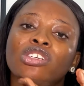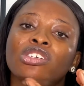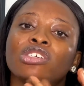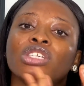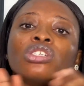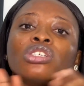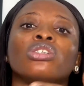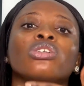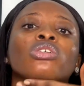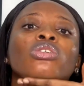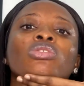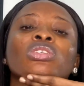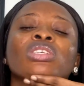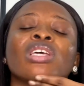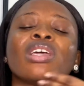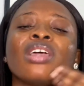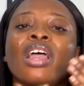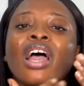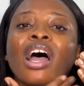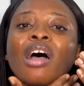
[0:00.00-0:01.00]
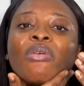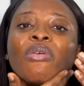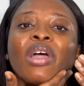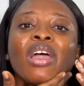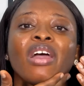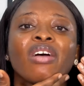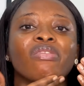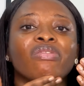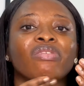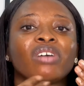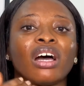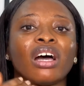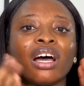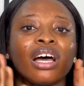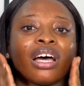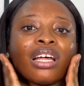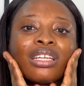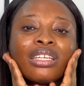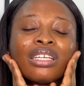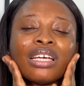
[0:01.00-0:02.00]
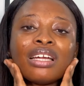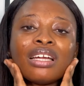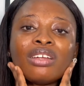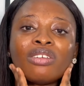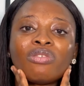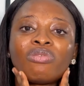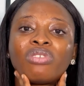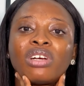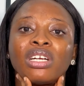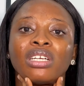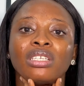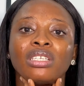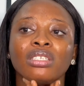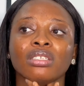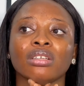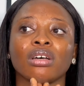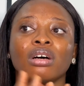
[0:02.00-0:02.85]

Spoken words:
issues. However, there are different